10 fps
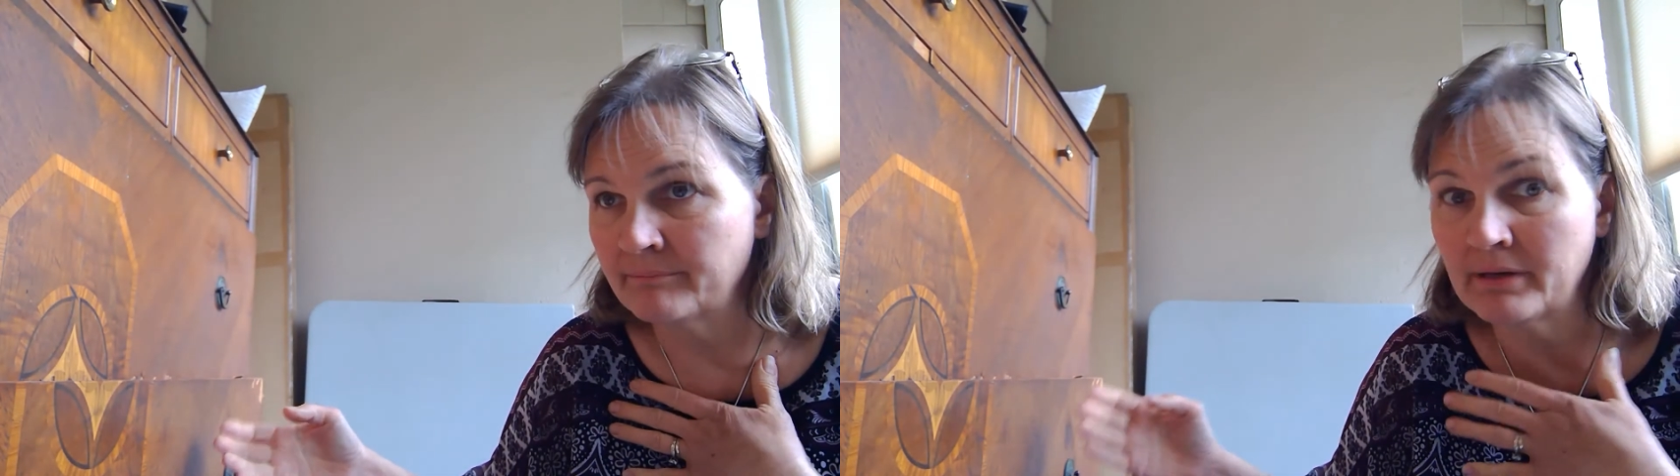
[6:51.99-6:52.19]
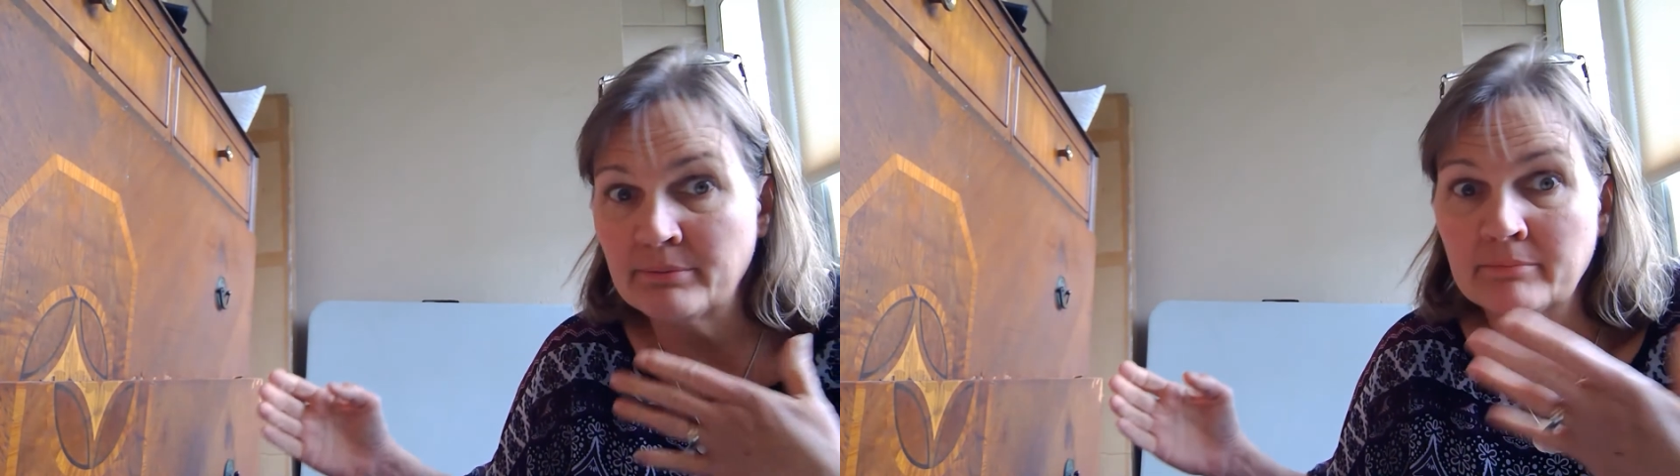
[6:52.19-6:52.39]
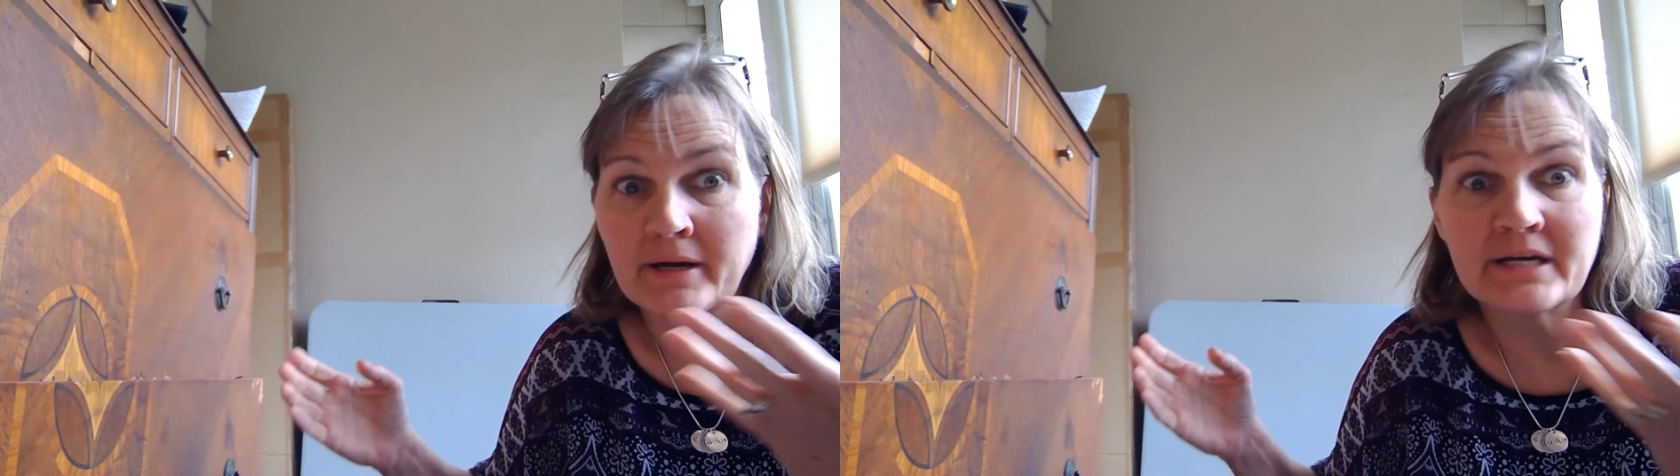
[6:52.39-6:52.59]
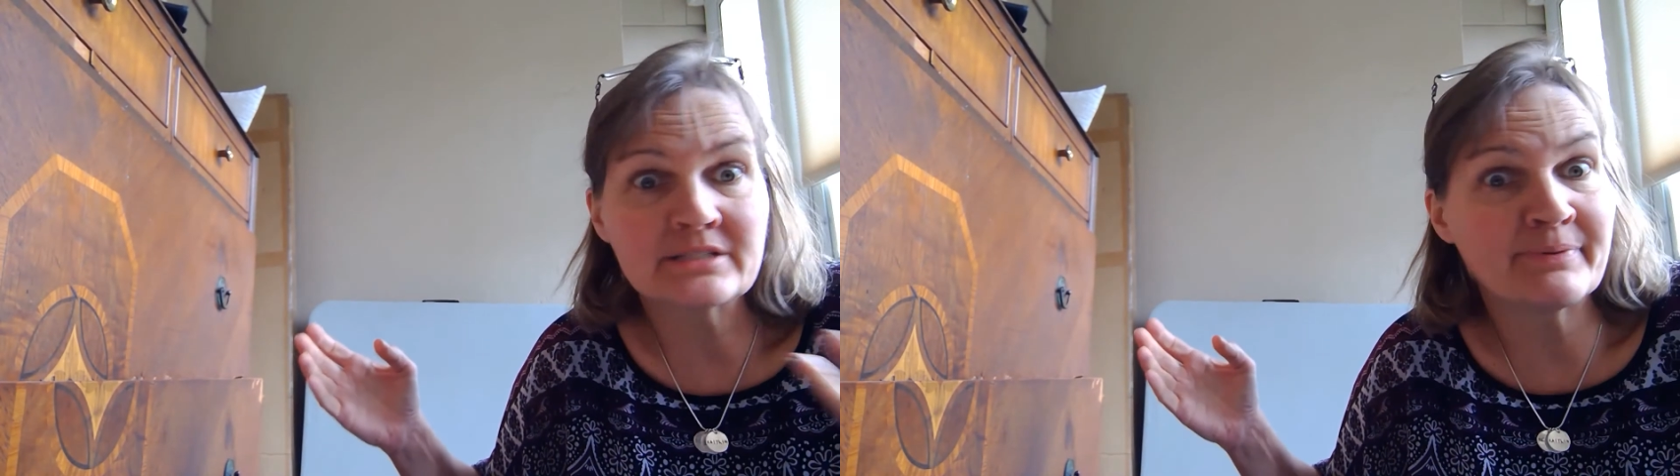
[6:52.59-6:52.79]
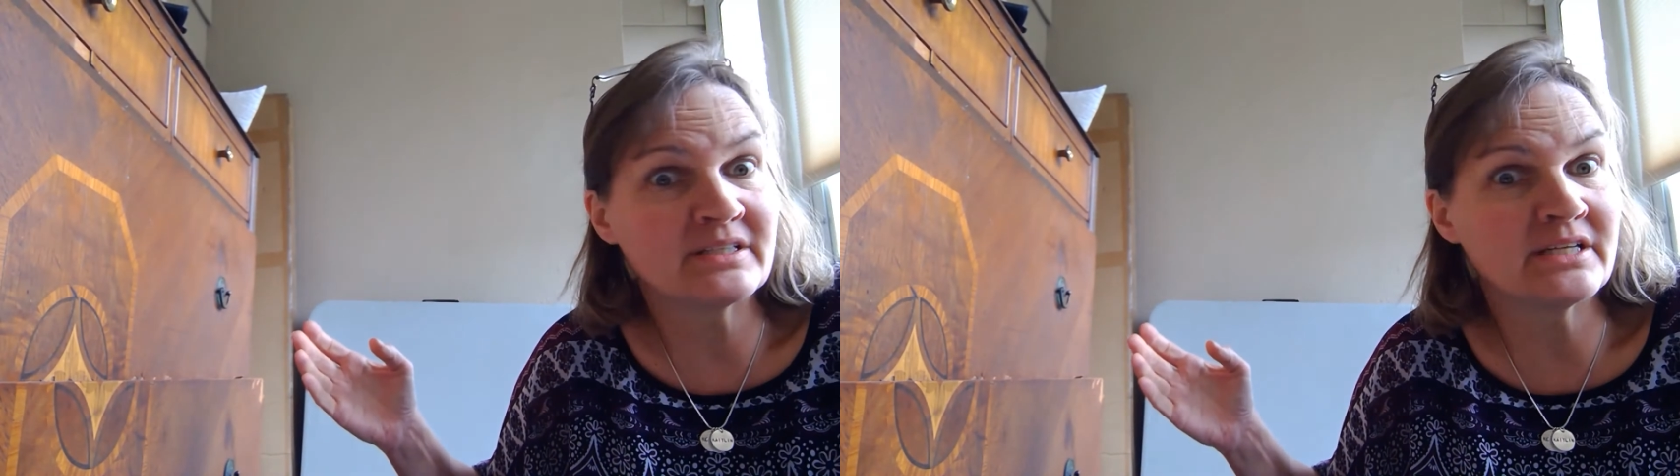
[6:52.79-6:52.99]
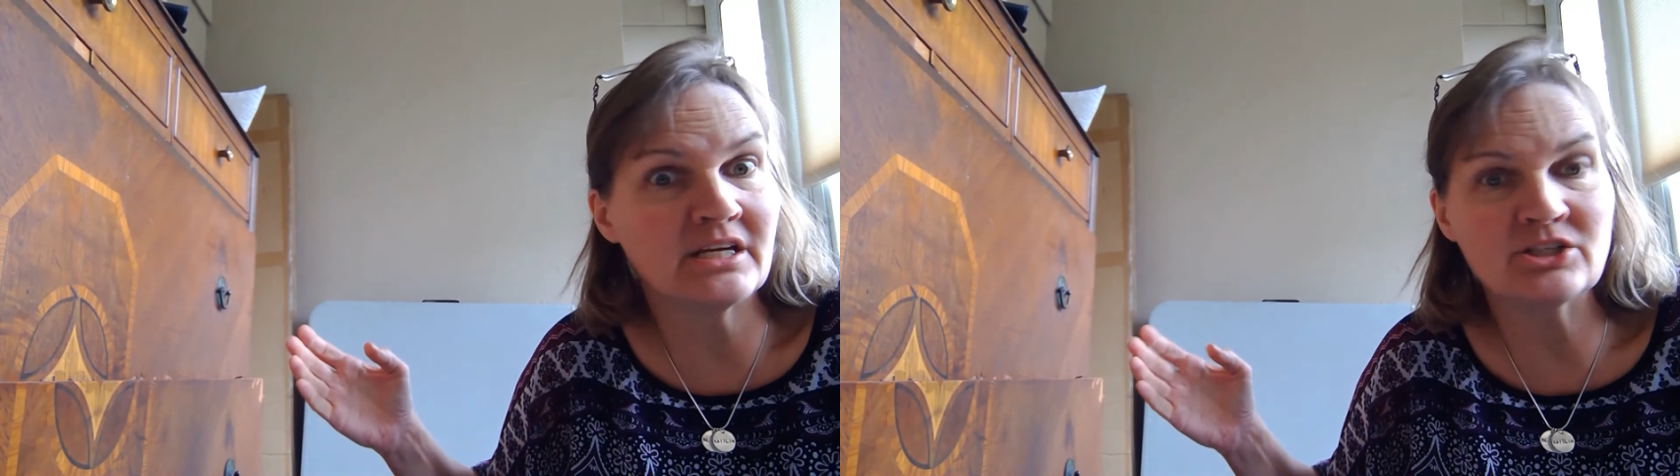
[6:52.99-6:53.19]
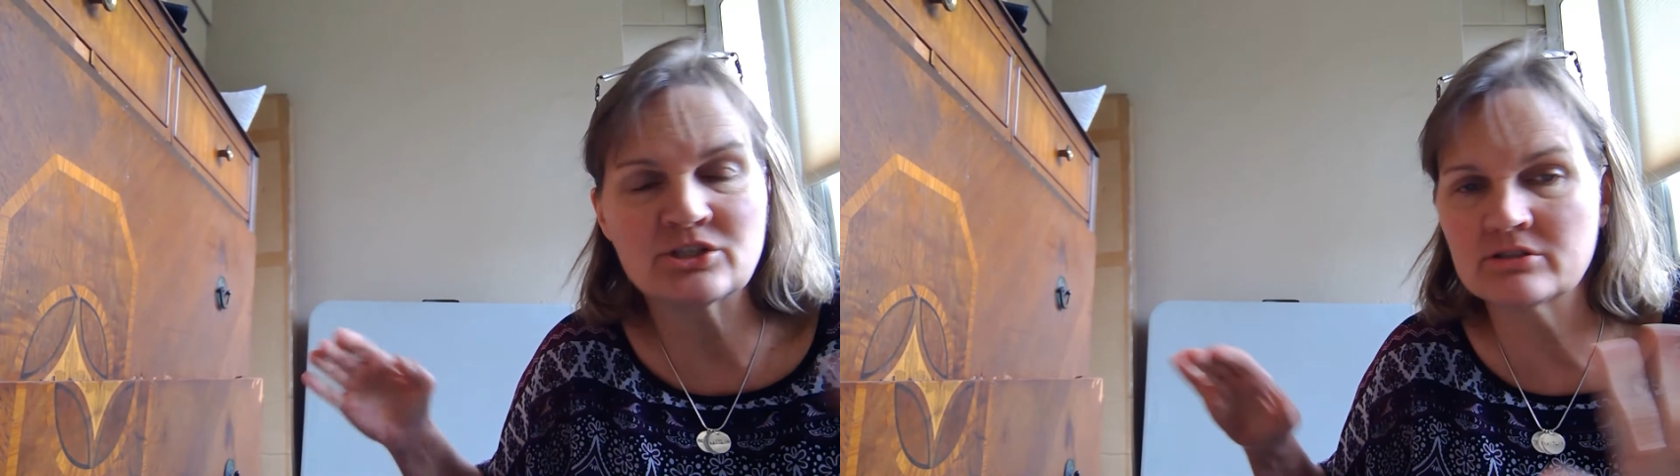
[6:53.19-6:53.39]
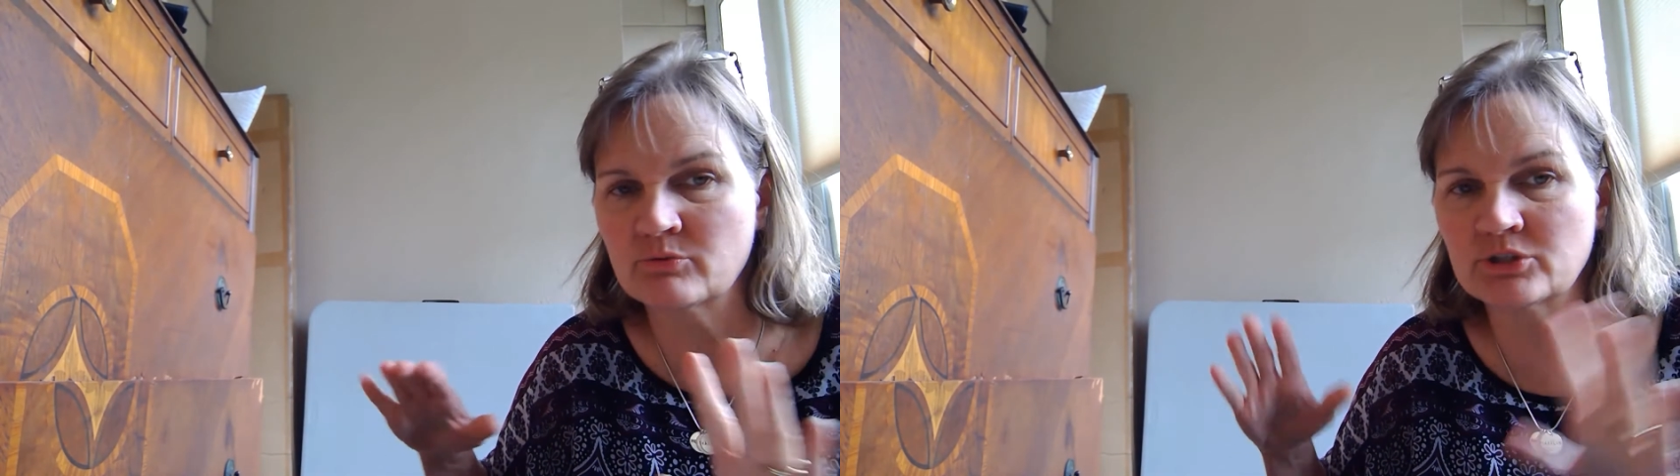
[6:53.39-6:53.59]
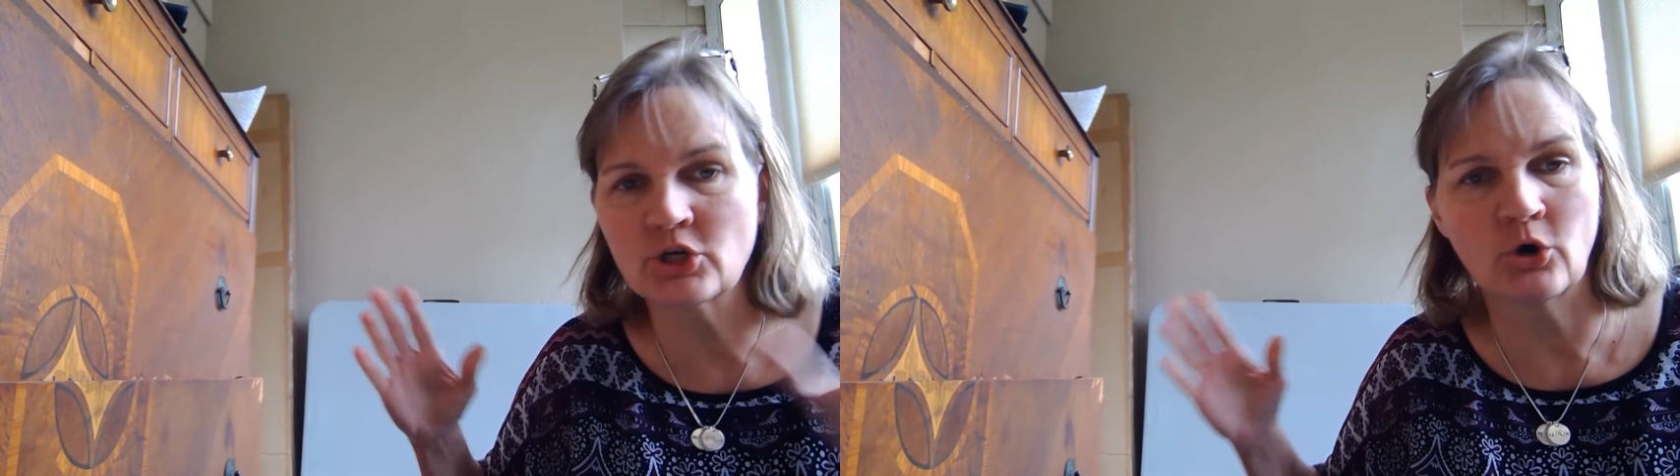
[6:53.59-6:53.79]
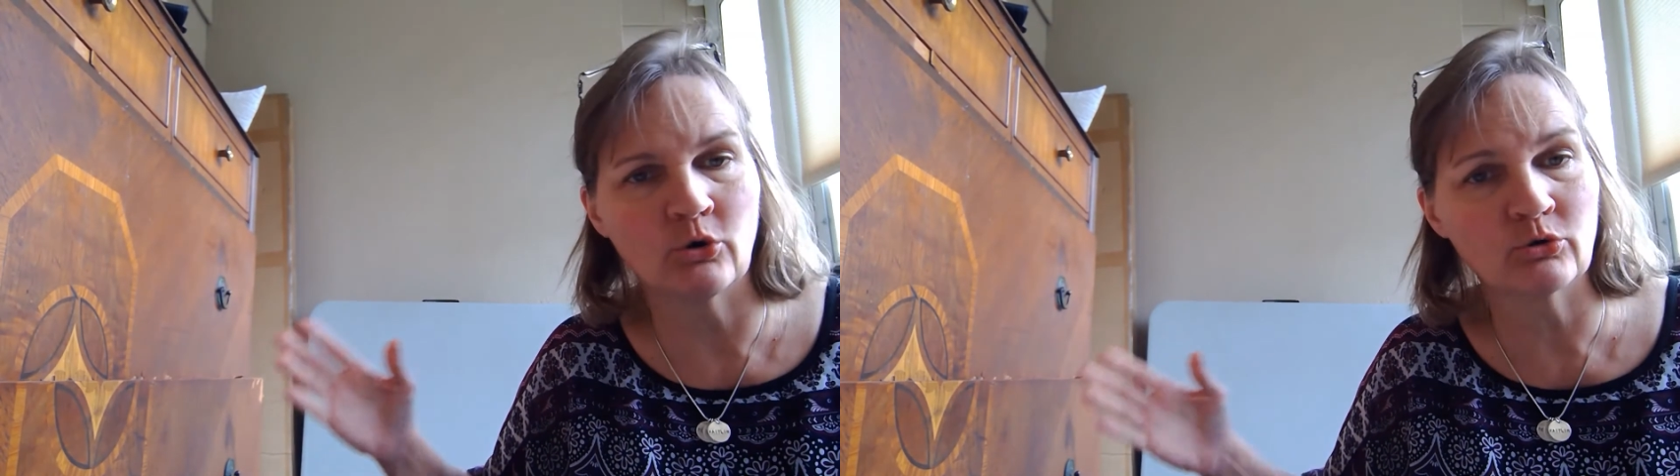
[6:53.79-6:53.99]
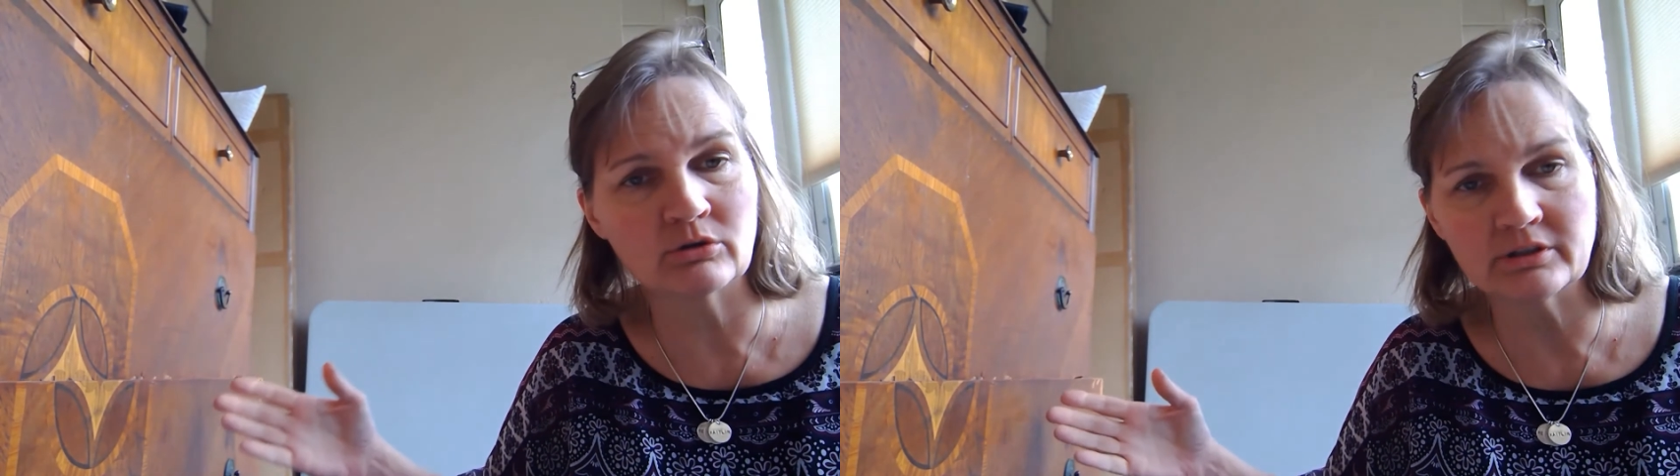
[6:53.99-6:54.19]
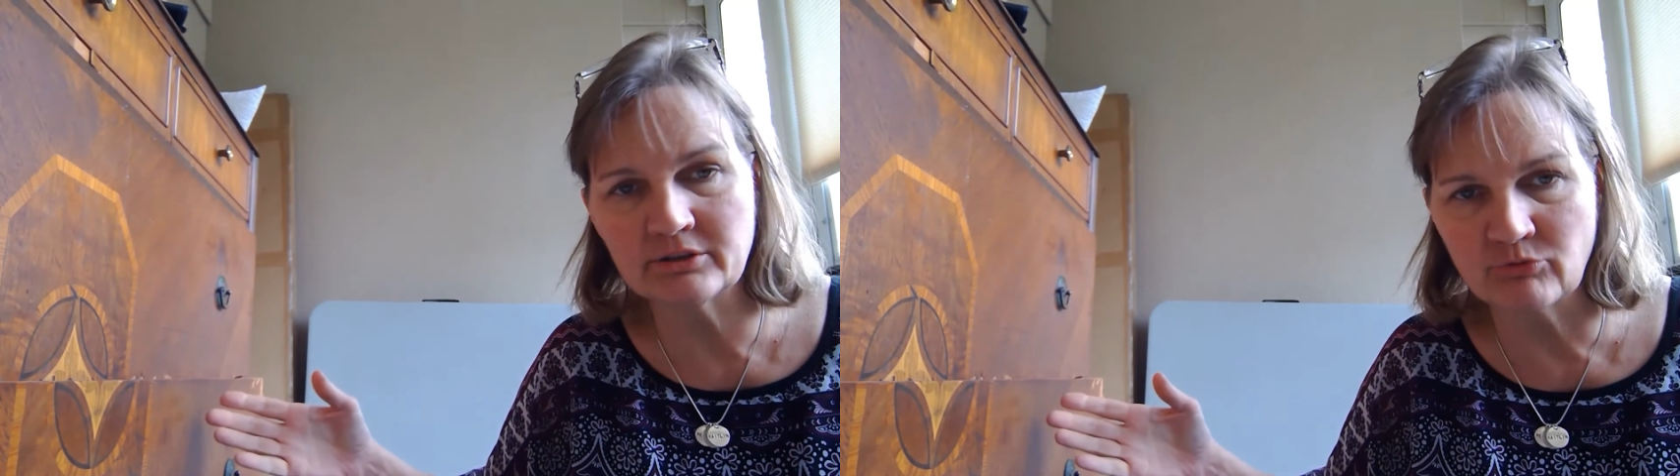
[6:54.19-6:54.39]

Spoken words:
Maybe my expectations were totally